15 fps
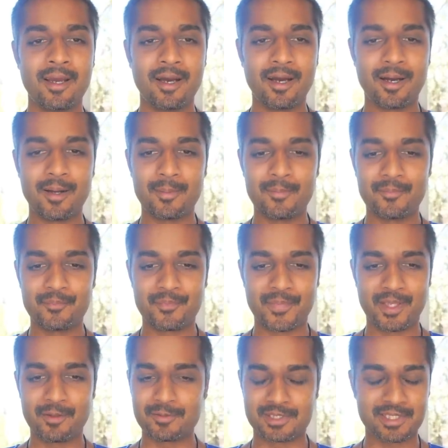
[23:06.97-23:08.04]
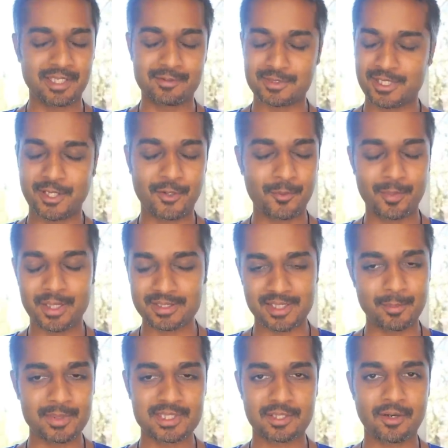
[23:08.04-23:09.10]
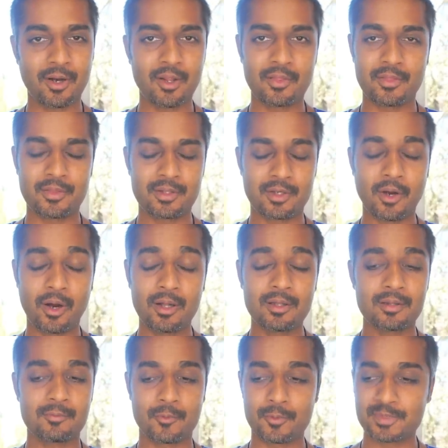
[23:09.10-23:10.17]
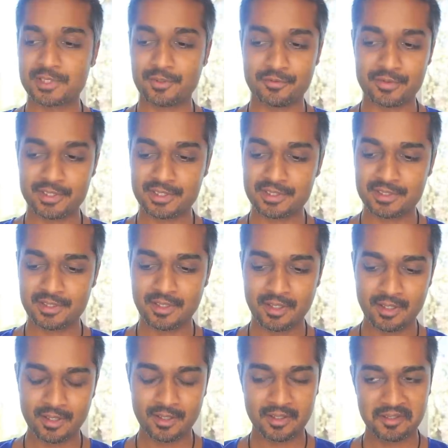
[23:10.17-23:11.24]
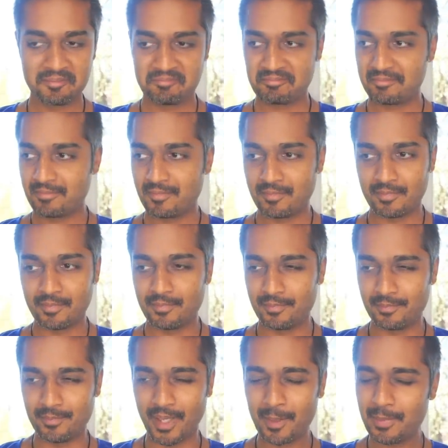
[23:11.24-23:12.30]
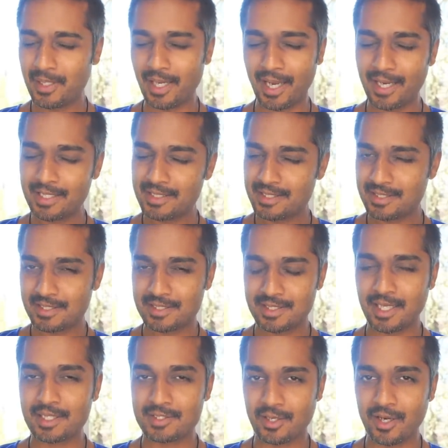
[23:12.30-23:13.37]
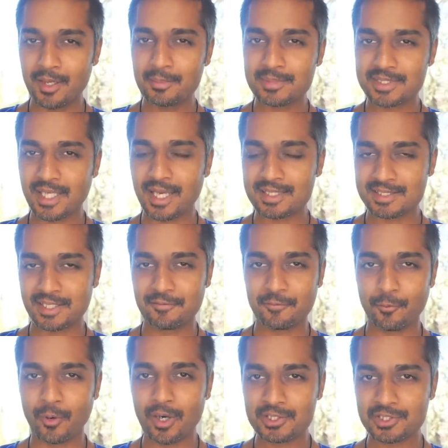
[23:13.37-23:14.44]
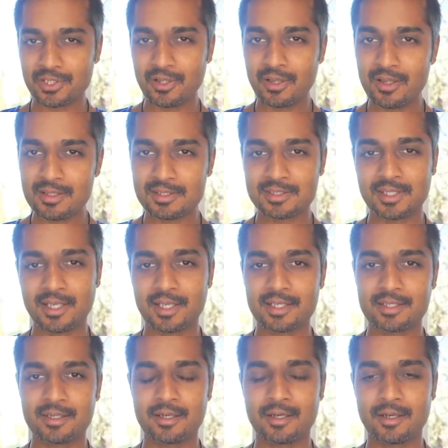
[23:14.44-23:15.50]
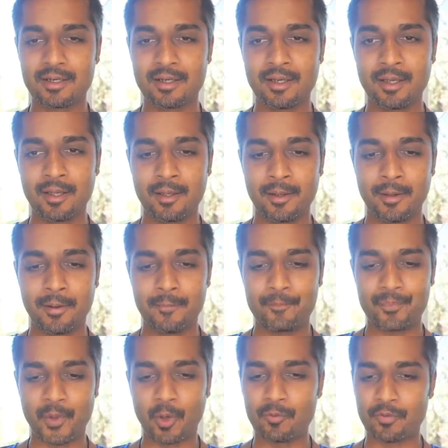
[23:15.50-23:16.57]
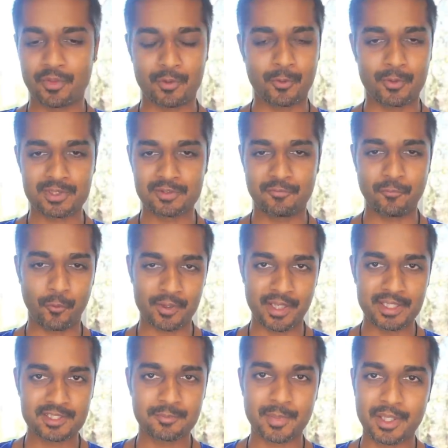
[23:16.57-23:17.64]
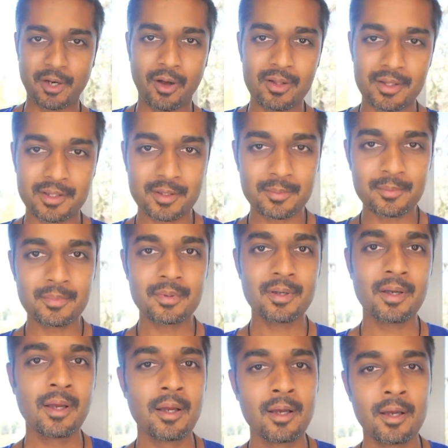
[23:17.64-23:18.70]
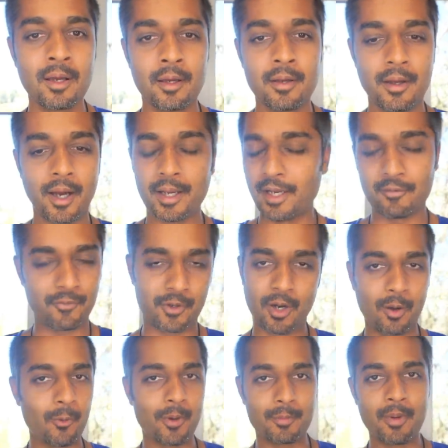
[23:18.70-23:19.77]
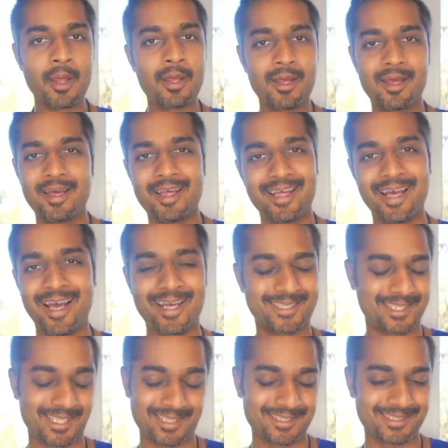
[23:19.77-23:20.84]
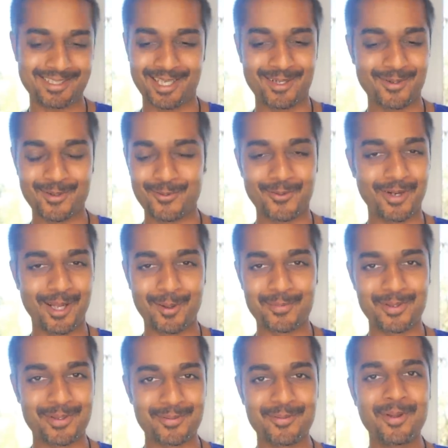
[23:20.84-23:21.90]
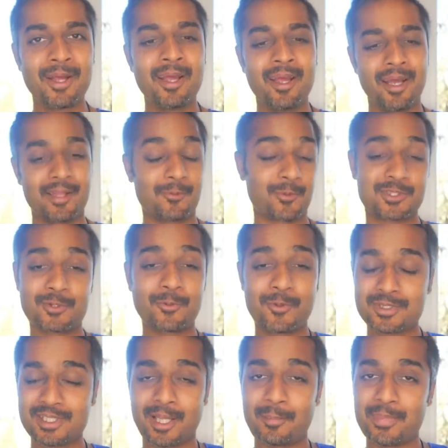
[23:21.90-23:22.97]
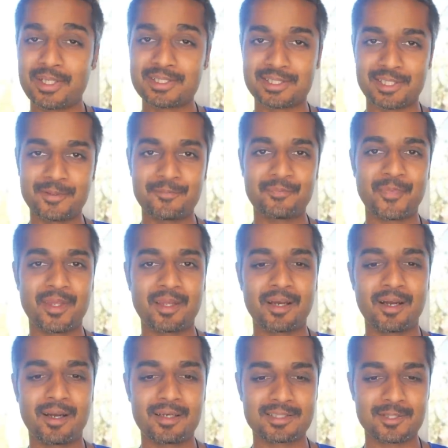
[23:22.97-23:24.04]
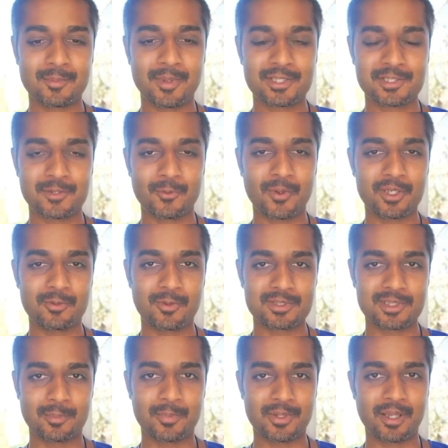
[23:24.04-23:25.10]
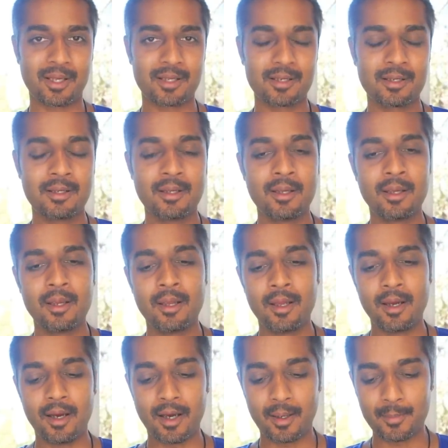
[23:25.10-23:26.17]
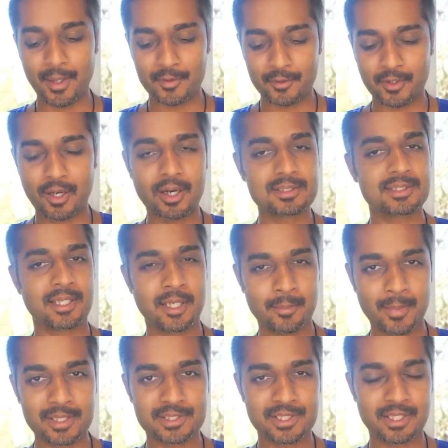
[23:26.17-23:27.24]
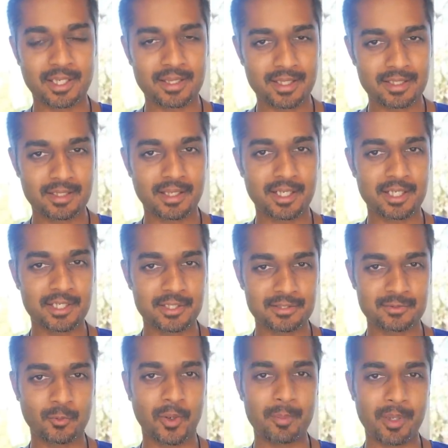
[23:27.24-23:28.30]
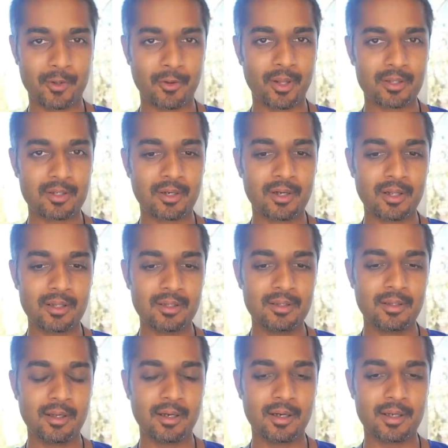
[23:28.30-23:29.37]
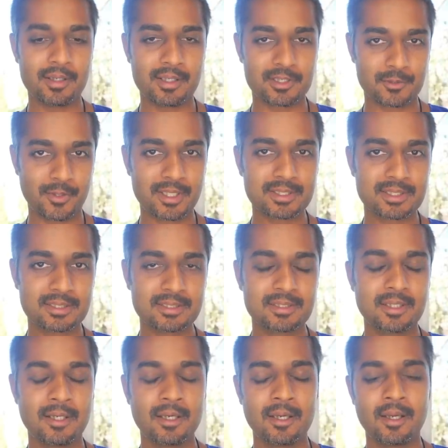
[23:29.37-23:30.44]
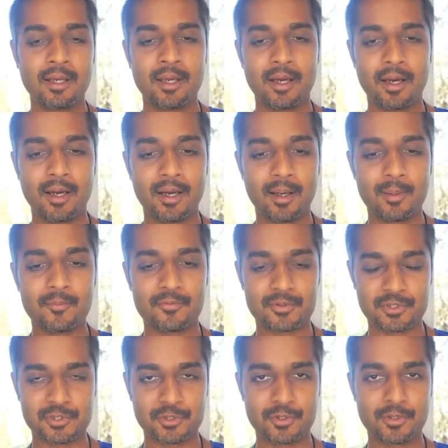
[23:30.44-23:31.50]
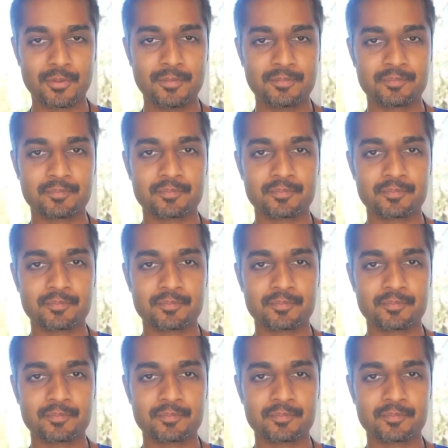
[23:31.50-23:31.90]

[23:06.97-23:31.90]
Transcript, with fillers: Um, it was it was hit or miss. I must have called called room service maybe eight to ten times asking for washcloths, and uh, over the course of four days of me calling them, I never got one. I just I don't know what happened, and the resort wasn't that busy, uh, so I'm not sure what, what's up with that. Um, other cons, like I mentioned, I think they could use way better alcohol uh, in the drinks um, for sure.